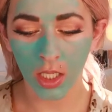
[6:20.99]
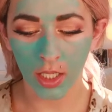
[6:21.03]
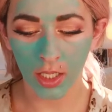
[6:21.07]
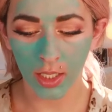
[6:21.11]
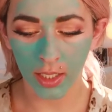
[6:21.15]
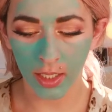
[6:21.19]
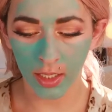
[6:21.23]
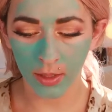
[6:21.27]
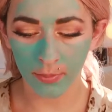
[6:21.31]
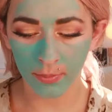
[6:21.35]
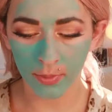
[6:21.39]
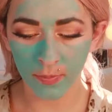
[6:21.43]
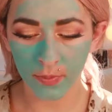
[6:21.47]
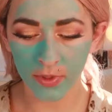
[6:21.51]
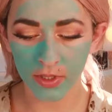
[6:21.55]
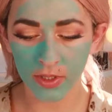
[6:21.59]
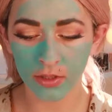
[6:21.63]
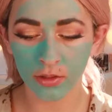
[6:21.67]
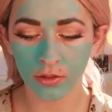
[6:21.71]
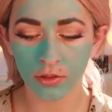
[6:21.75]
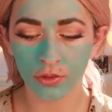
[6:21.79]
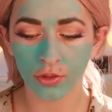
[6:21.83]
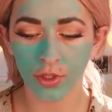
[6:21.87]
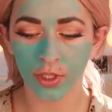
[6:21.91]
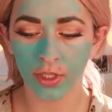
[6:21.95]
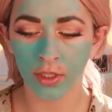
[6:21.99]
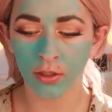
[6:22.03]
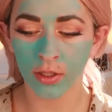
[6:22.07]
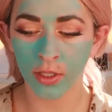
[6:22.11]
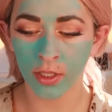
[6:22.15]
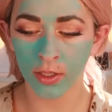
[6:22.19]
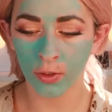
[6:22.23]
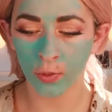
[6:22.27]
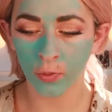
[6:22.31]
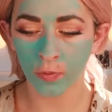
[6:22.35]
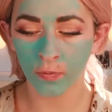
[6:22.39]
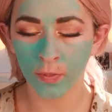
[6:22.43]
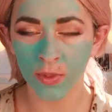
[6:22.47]
I am a personal trainer.
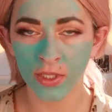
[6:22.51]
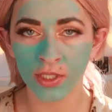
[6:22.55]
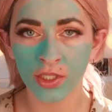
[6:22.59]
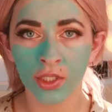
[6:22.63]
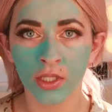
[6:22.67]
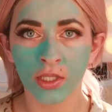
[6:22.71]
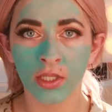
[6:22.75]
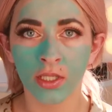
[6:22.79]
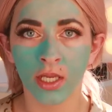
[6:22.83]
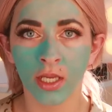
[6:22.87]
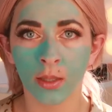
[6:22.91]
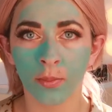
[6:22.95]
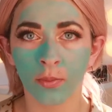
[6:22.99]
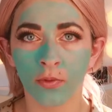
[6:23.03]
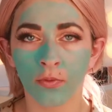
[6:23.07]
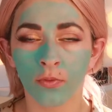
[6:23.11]
I know I've mentioned that